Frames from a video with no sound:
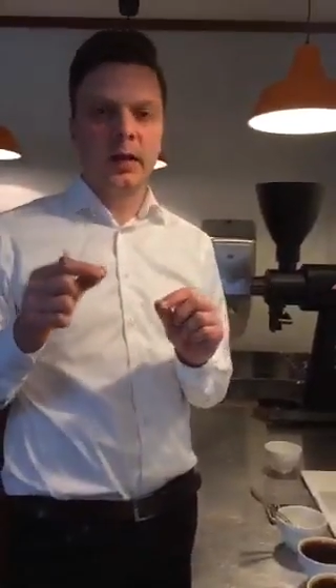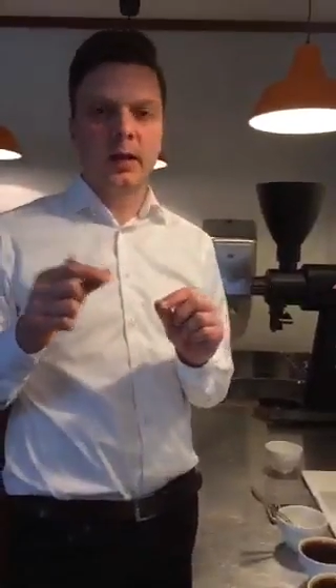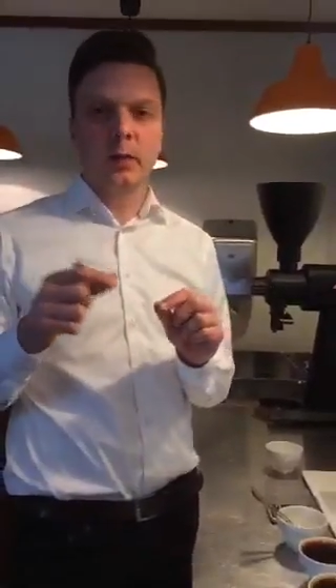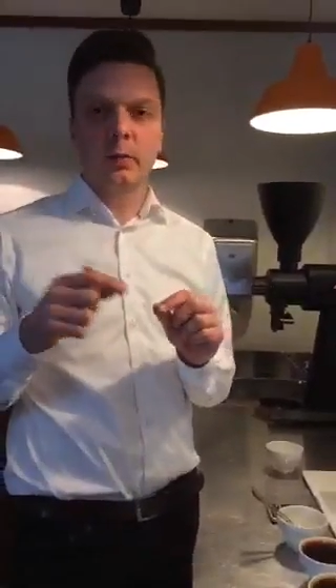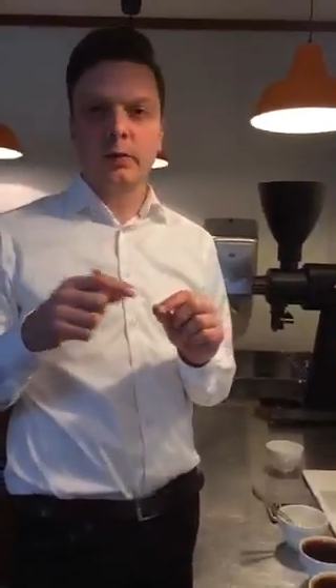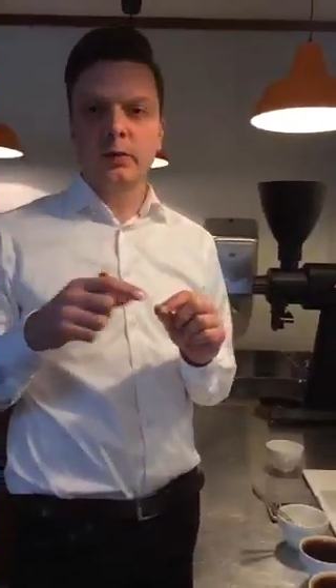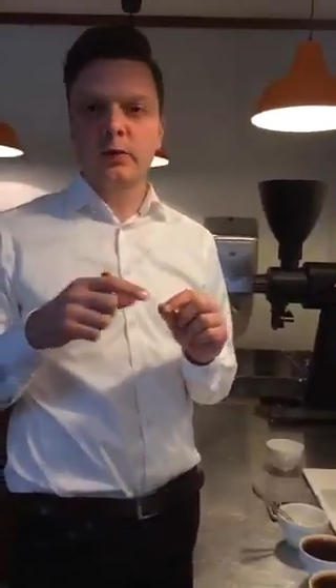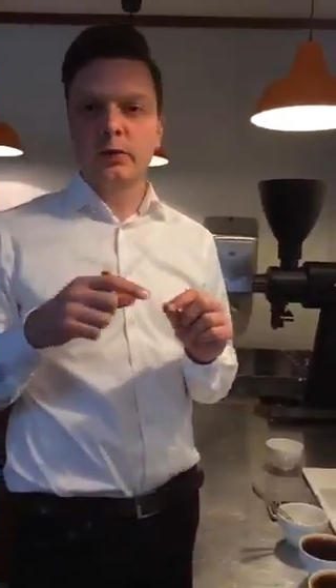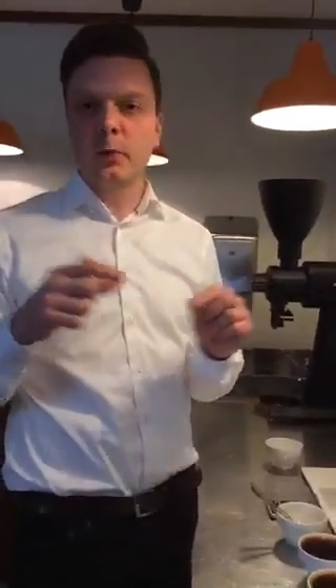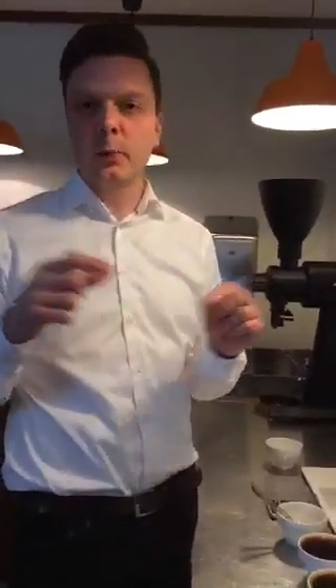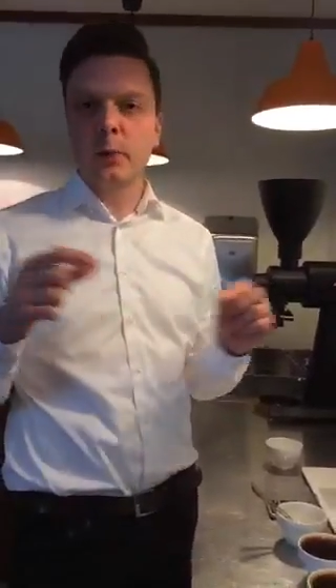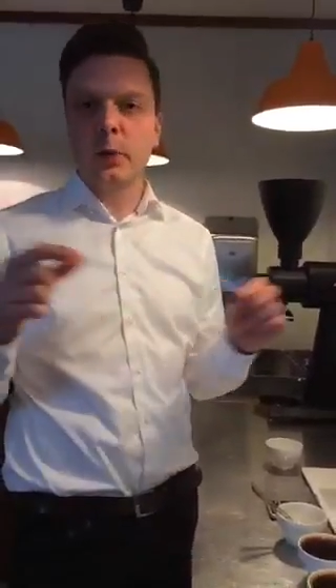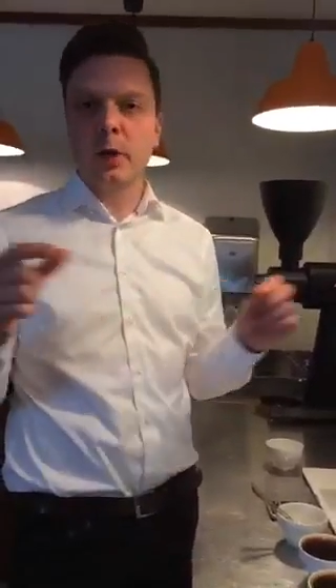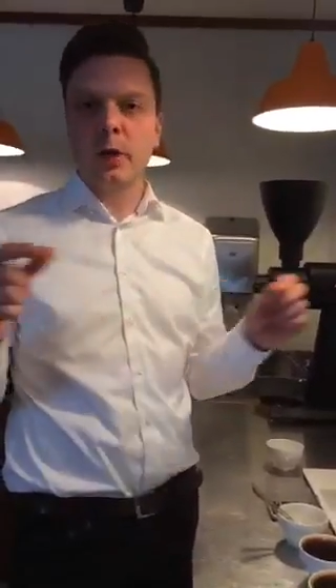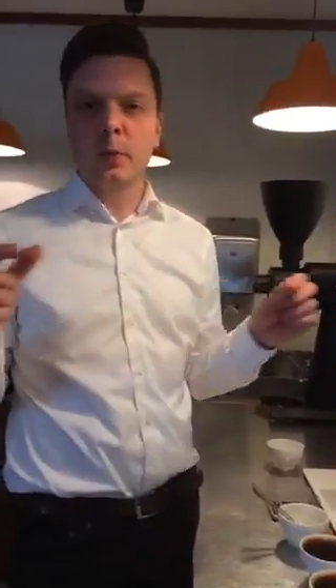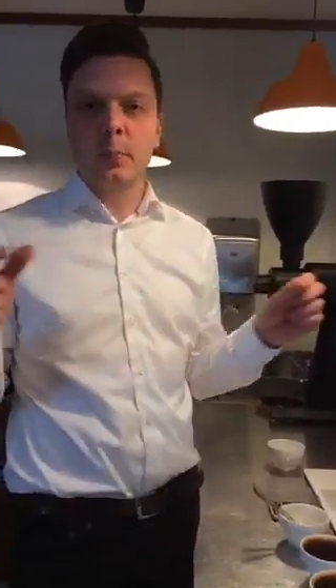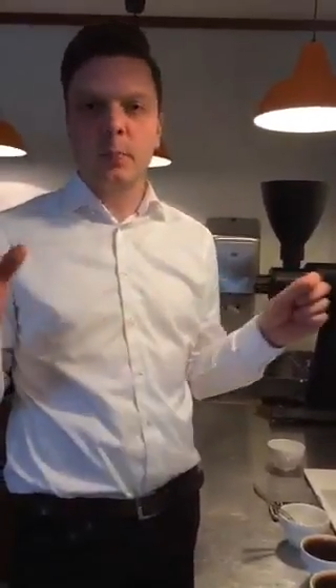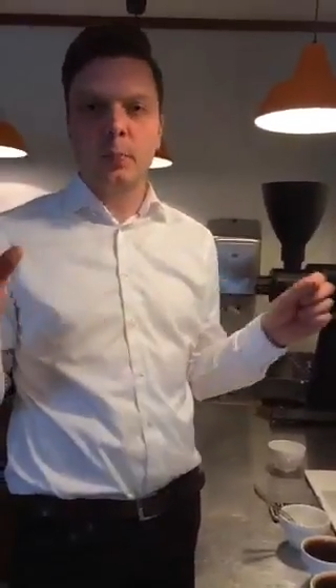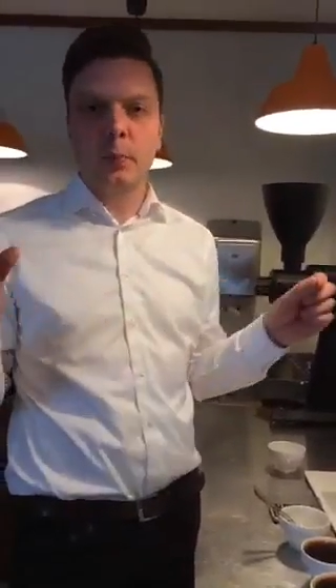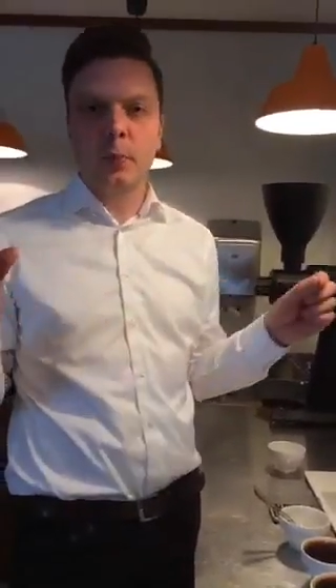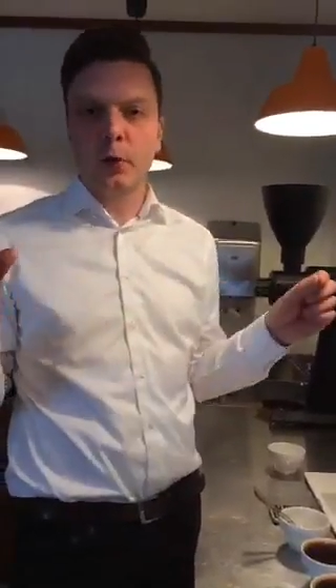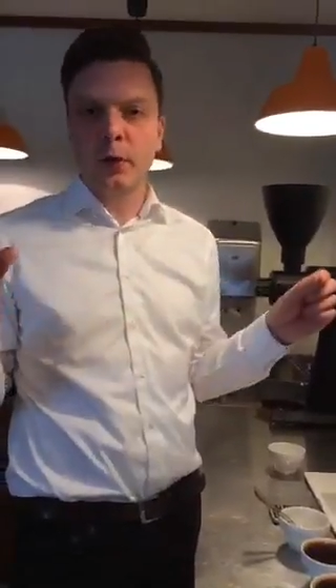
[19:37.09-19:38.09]
it was just
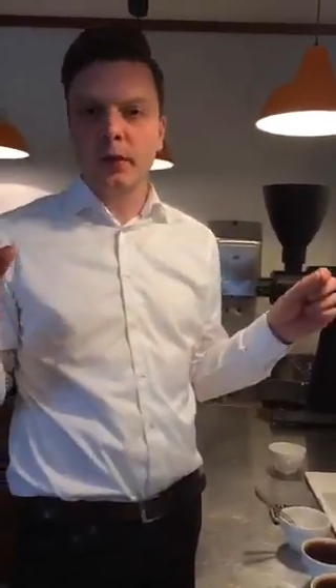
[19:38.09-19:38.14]
by